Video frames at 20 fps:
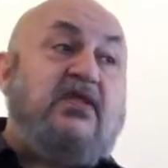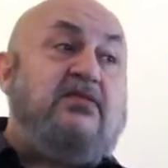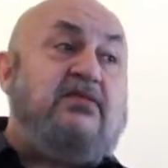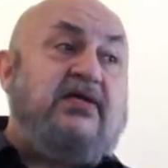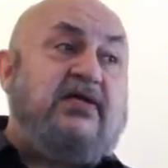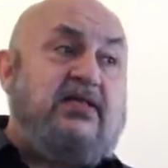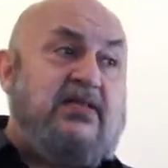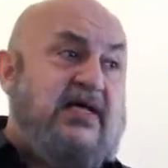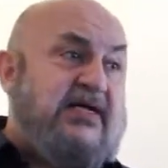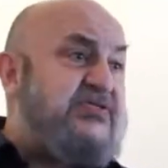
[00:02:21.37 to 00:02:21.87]

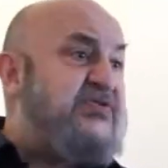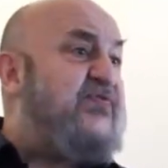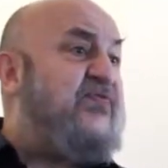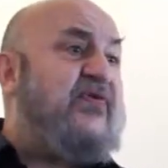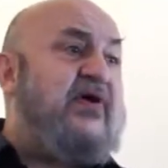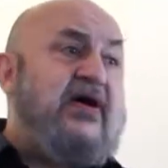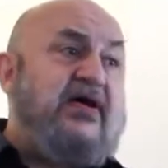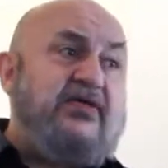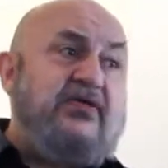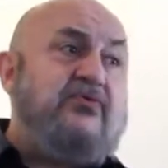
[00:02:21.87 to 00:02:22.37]
They
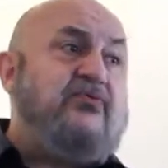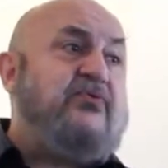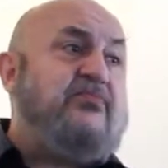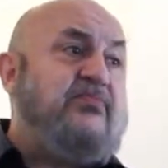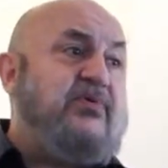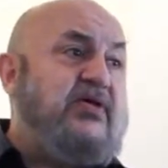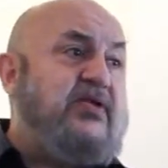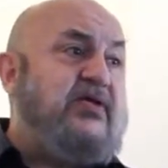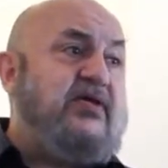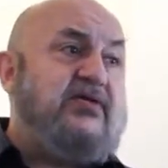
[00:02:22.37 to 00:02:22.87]
classify you
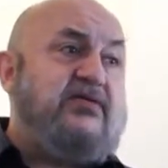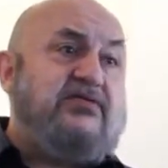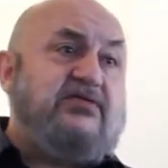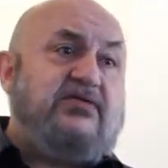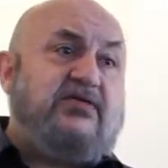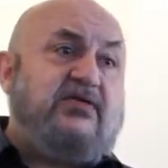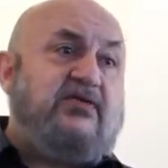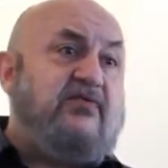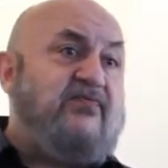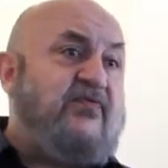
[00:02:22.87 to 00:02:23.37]
immediately.